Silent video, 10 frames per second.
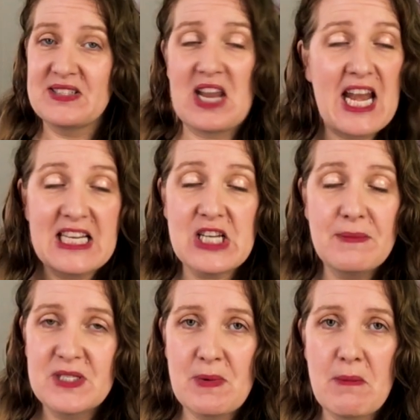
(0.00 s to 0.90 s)
So anytime
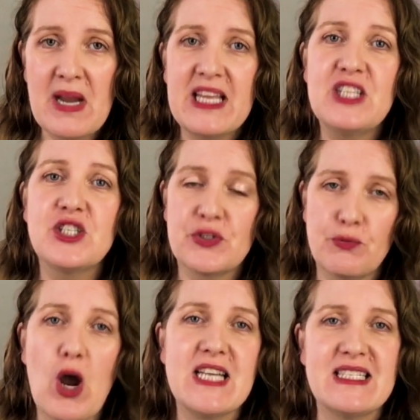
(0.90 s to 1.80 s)
you spend money, just
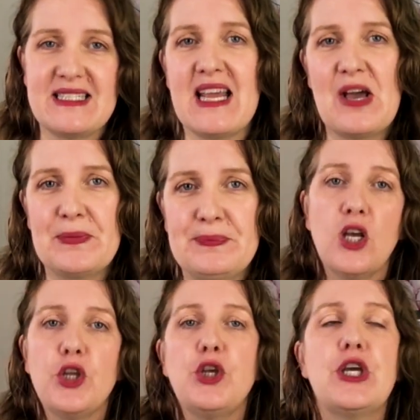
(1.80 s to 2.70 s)
write it down.
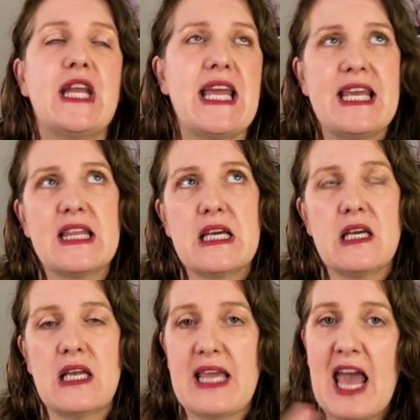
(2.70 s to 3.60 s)
You can
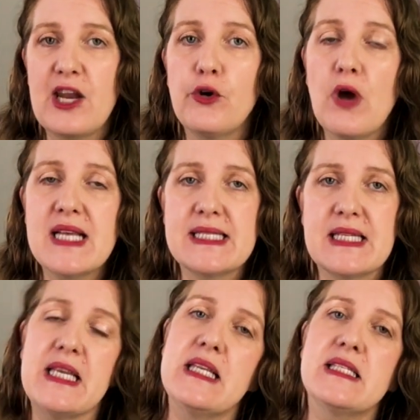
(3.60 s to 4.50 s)
either categorize
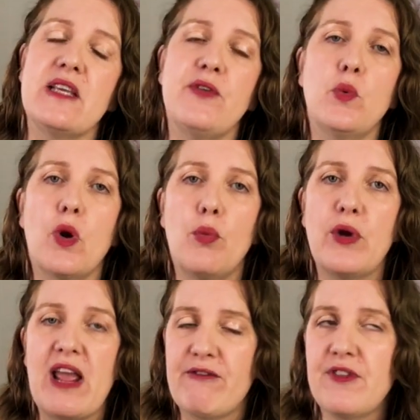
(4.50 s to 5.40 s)
things if you want to
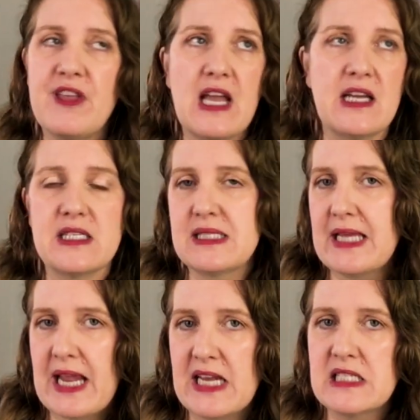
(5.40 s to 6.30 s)
put everything under,
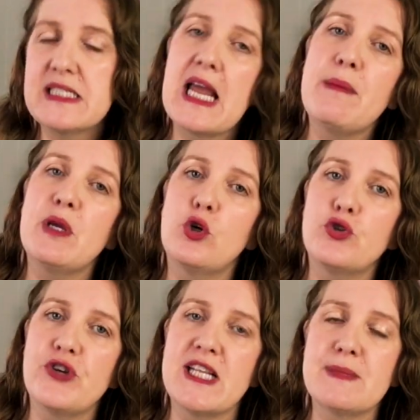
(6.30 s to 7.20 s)
say, entertainment or
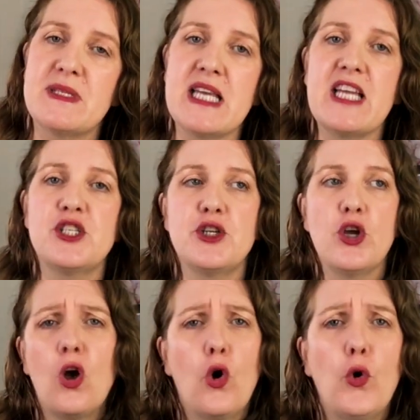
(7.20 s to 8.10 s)
transportation,
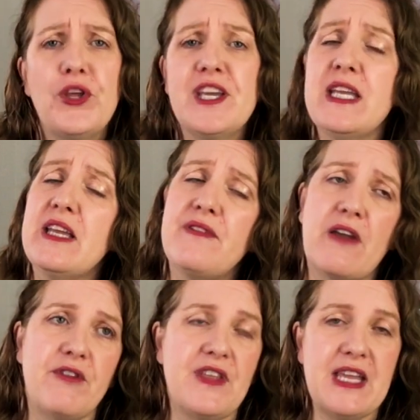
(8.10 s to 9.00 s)
or you can give
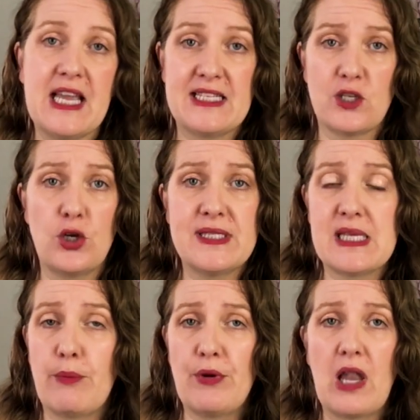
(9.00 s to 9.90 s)
everything its own
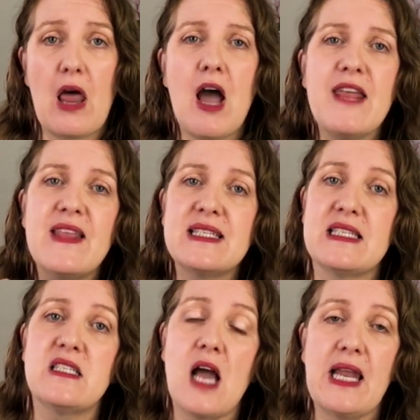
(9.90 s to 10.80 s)
separate line. That's
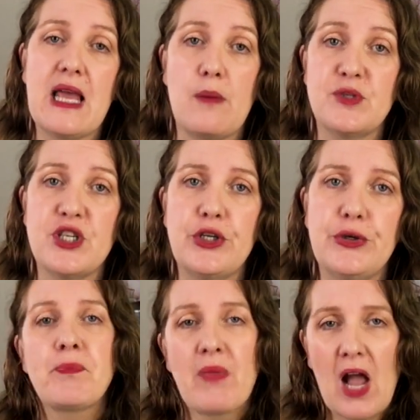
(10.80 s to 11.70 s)
entirely up to
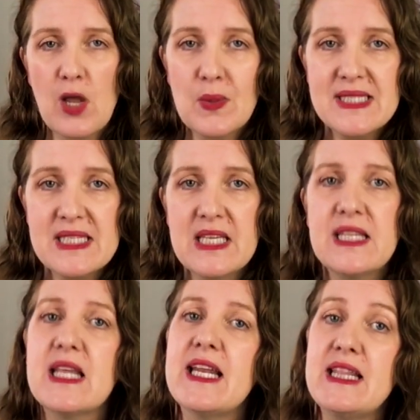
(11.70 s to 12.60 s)
you. I always
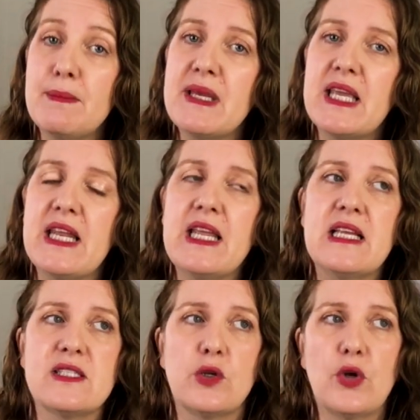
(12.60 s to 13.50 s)
think that in the beginning,
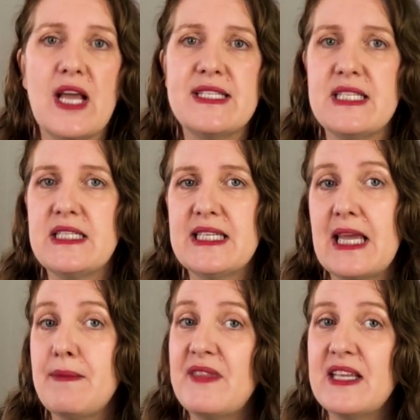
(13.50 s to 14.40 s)
it's a good idea to
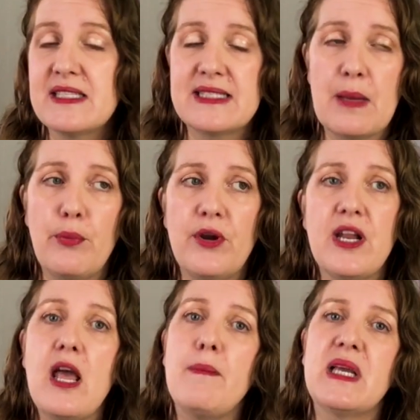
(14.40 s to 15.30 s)
keep things separate
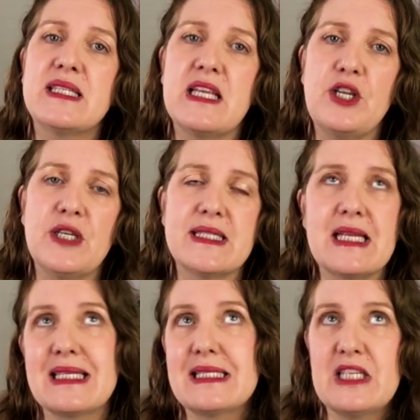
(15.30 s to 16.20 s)
because then you can
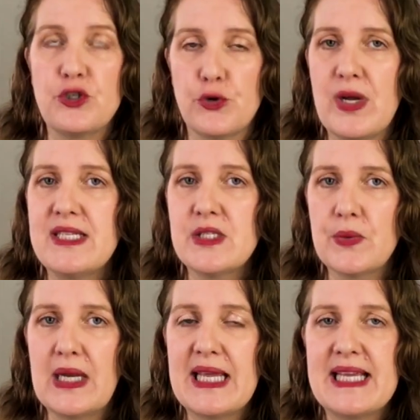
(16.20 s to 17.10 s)
start to see trends
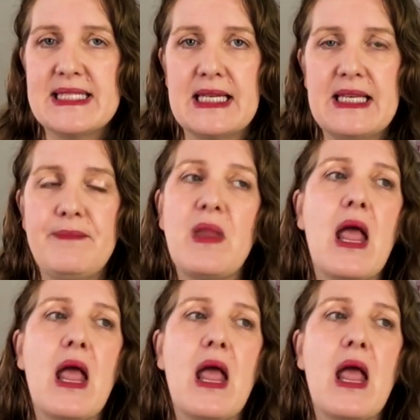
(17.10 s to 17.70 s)
really easily.